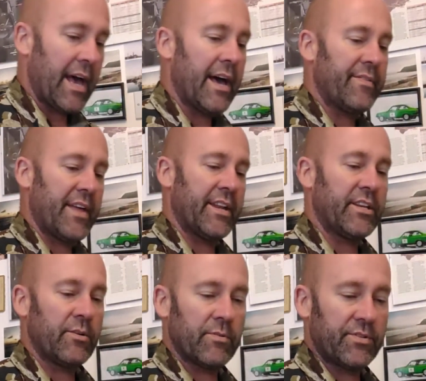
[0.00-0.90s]
and then
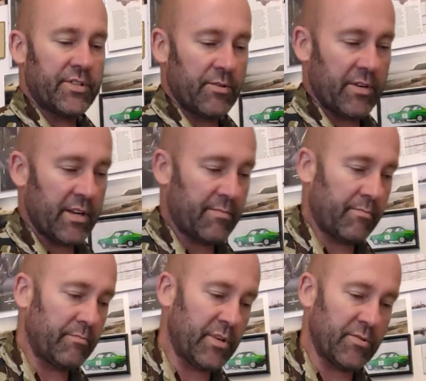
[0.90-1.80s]
you would do your
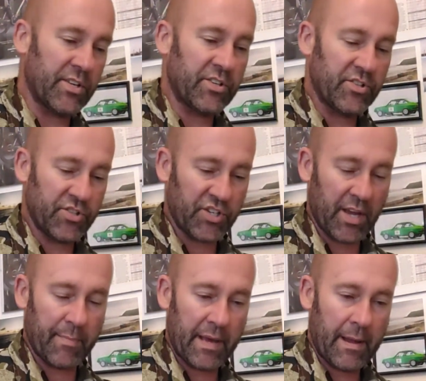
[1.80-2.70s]
musicianship.